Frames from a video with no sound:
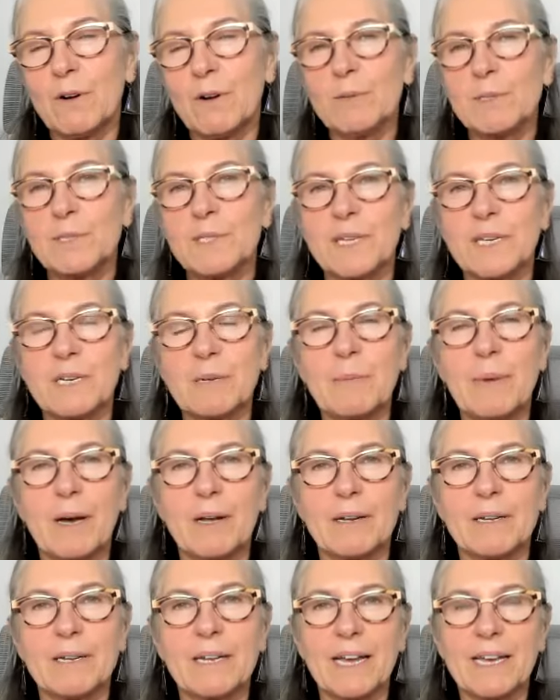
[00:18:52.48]
I always think
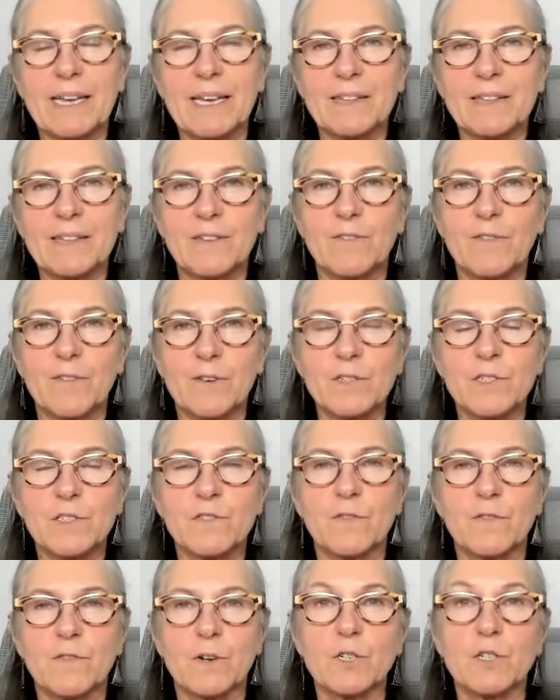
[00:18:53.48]
about it. I get the first
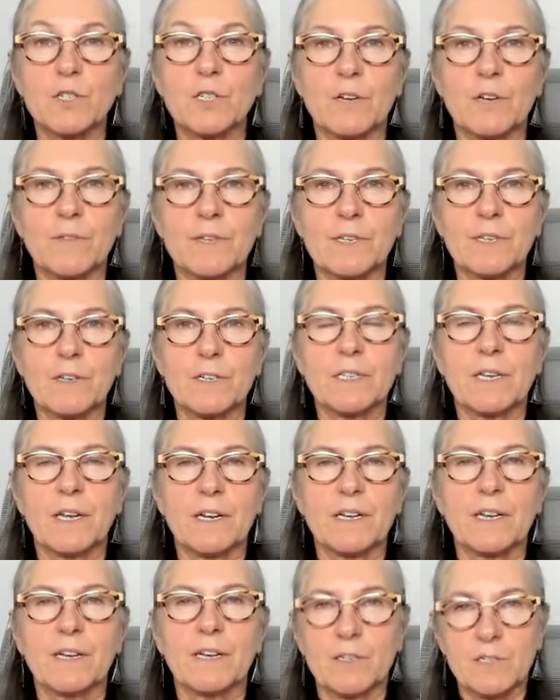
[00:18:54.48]
version of it
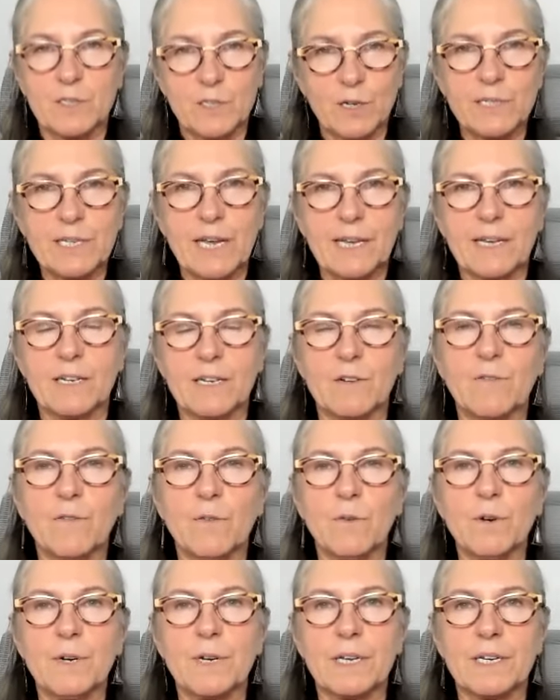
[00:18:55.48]
because I can
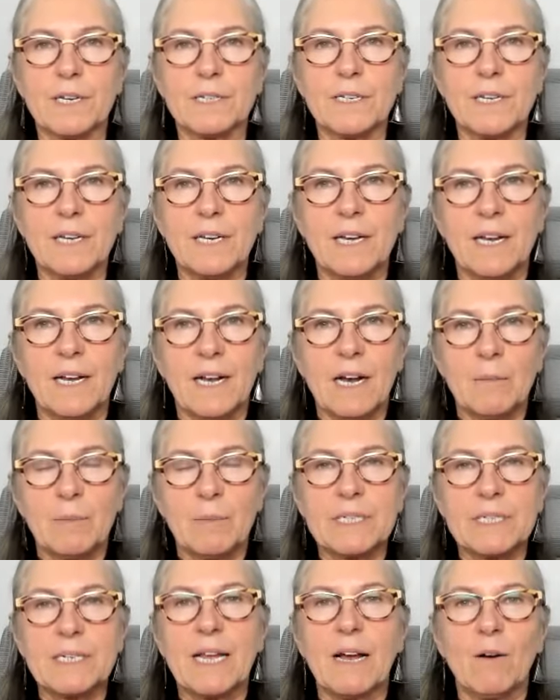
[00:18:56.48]
afford it.
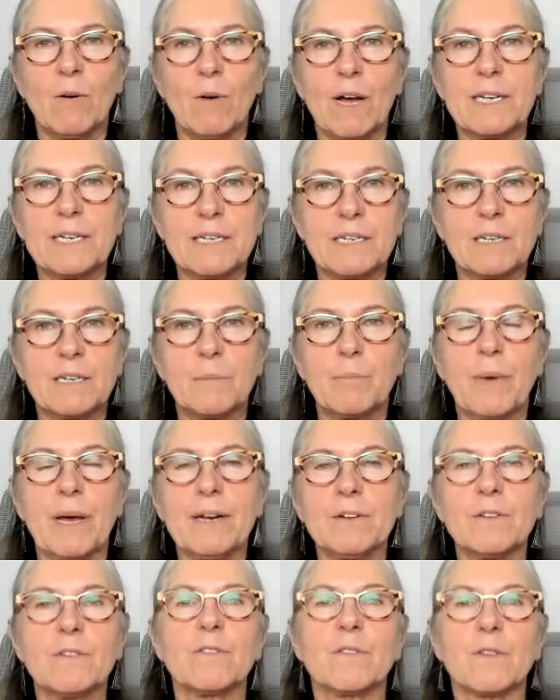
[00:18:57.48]
But now I need a
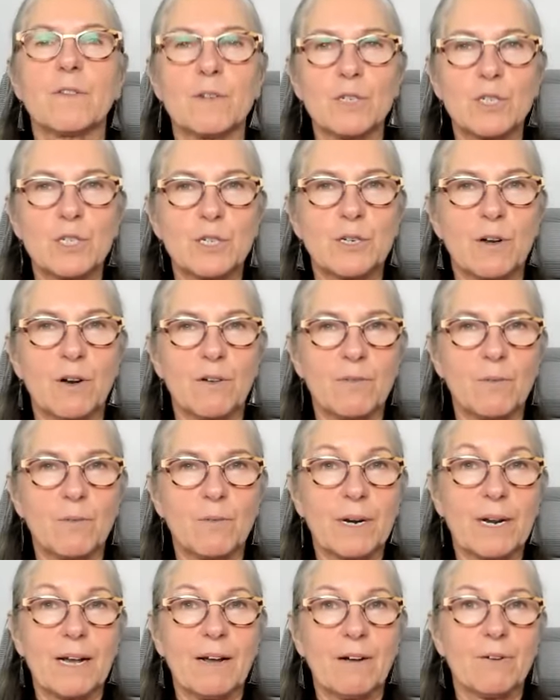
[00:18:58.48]
better version of
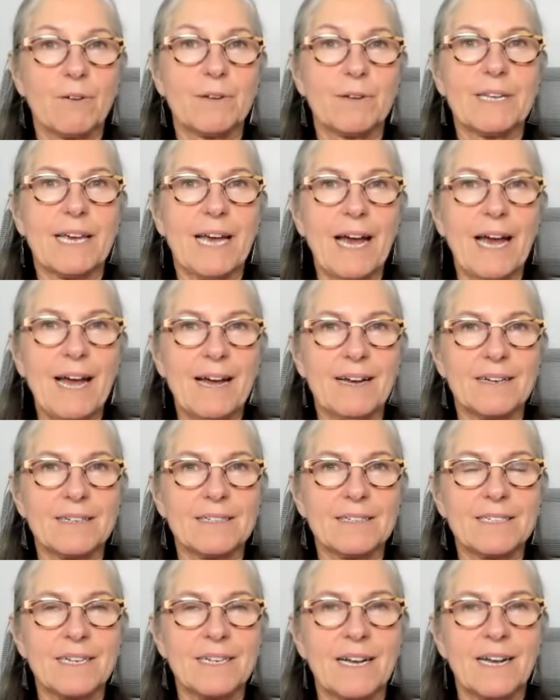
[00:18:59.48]
what I already
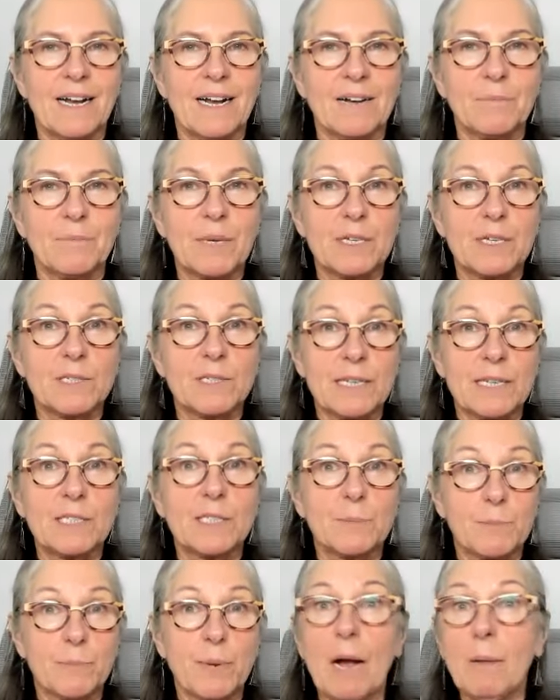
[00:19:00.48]
had, because
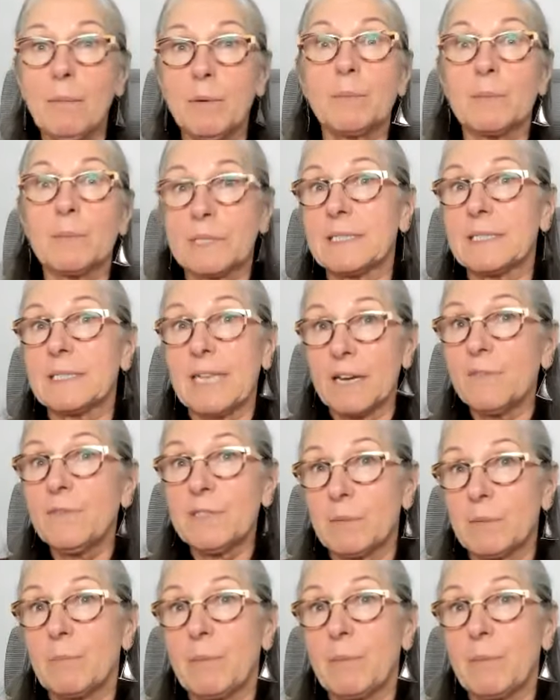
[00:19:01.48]
that's probably definitely